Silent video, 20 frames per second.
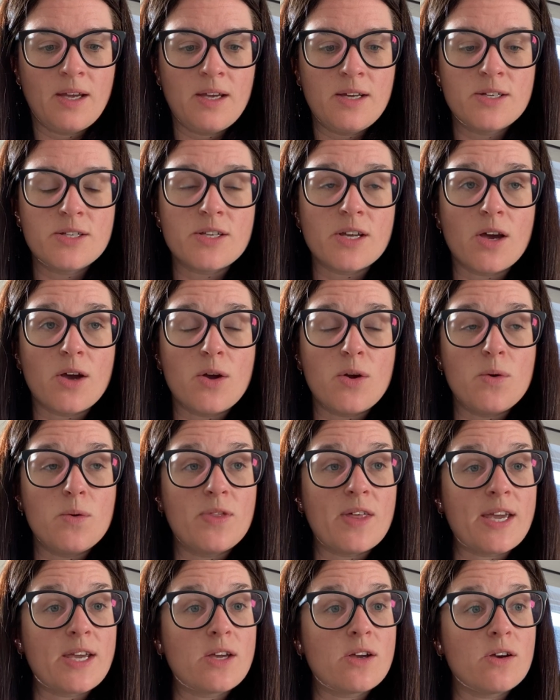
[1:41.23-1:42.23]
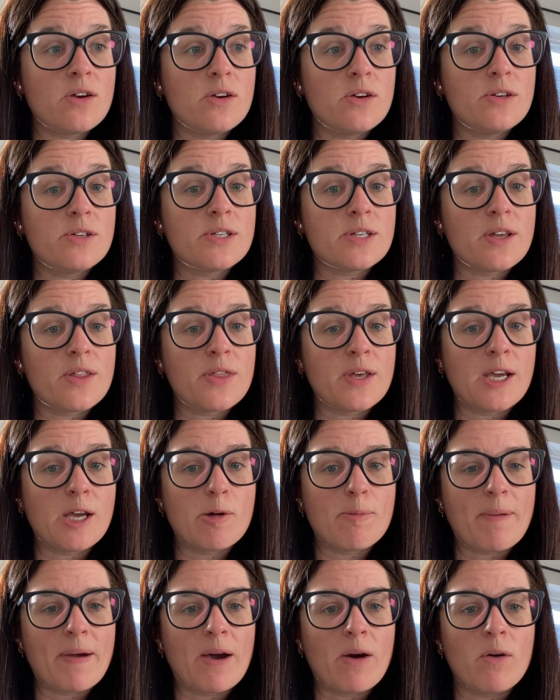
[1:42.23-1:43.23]
So they could think
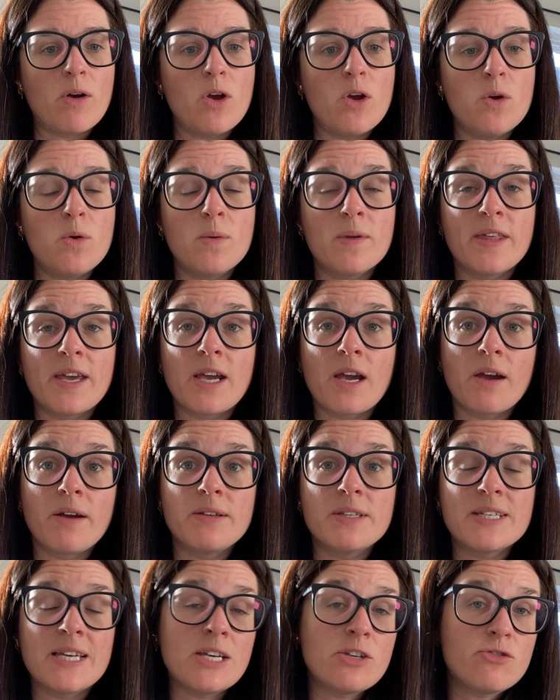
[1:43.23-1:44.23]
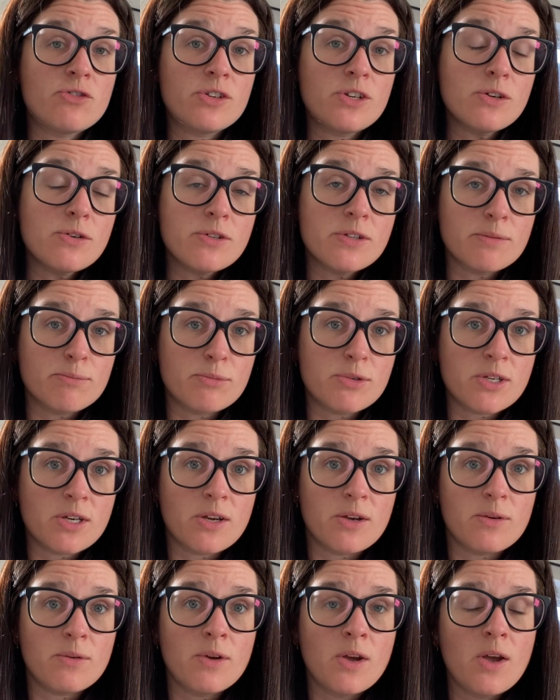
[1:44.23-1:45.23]
about who are they going to introduce them
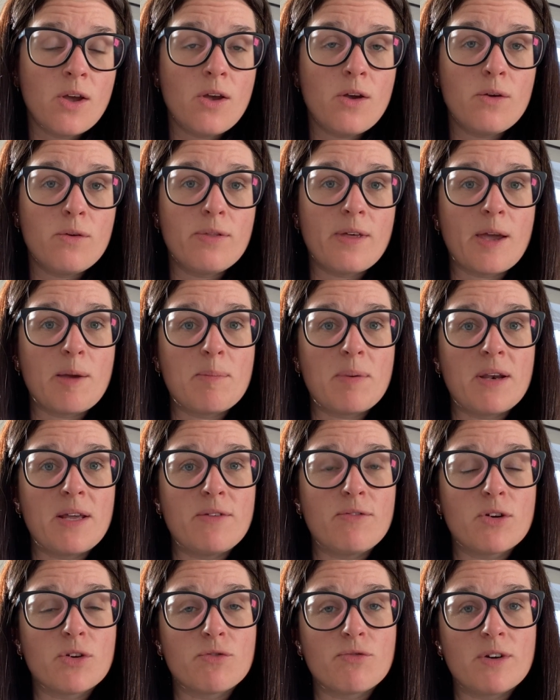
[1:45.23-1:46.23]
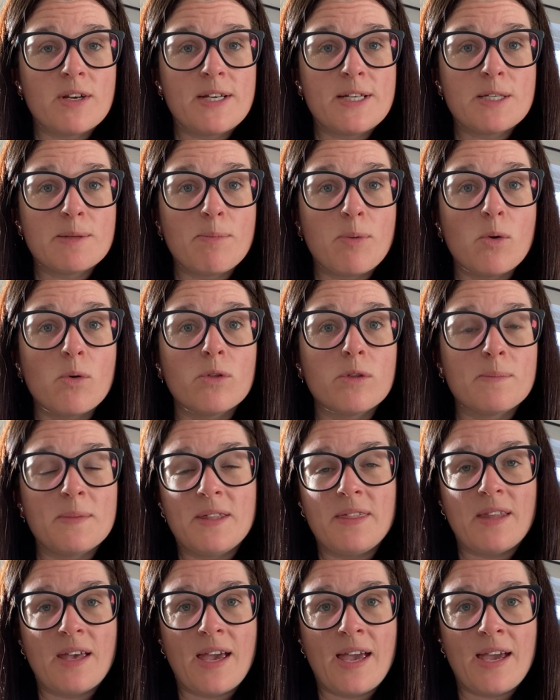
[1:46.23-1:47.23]
to, who they believe could really support them
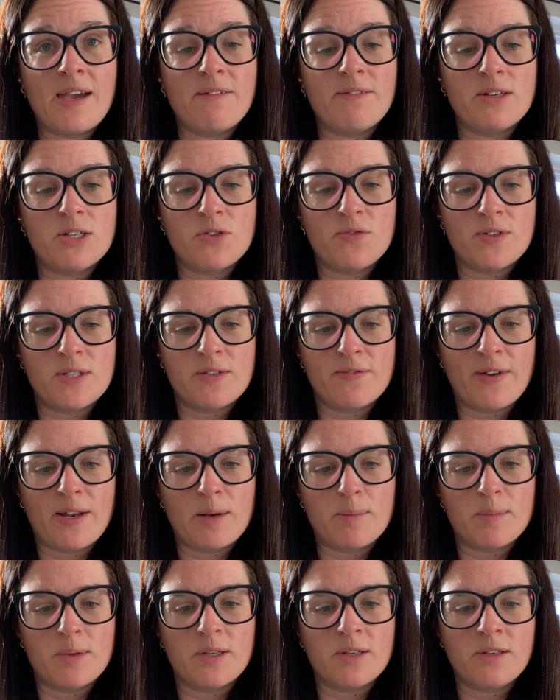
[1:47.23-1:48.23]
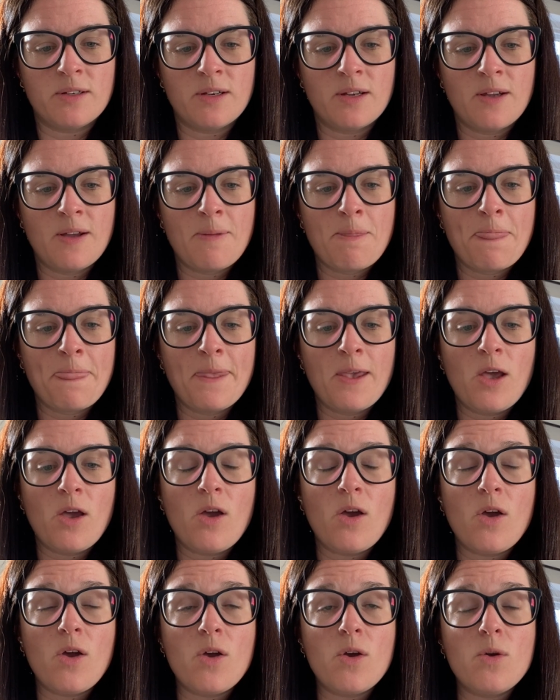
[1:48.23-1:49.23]
in their areas for development,
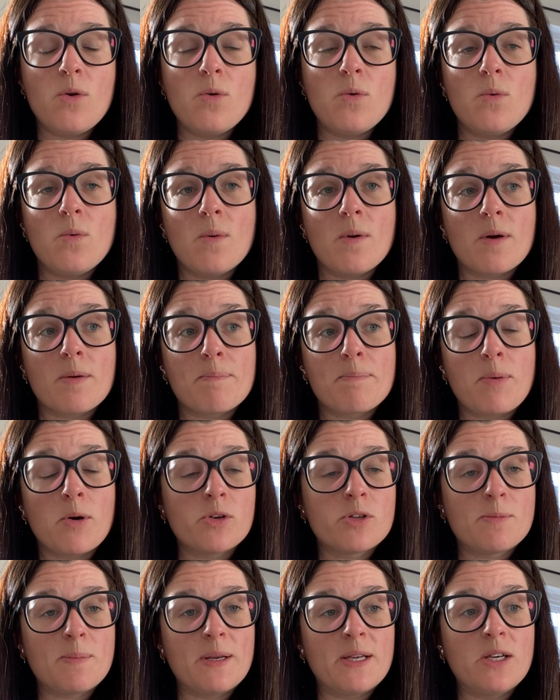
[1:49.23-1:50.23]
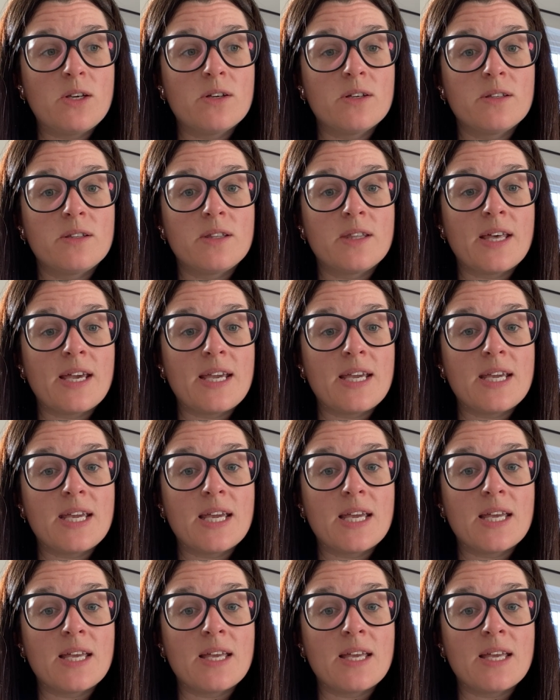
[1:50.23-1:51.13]
who possibly could they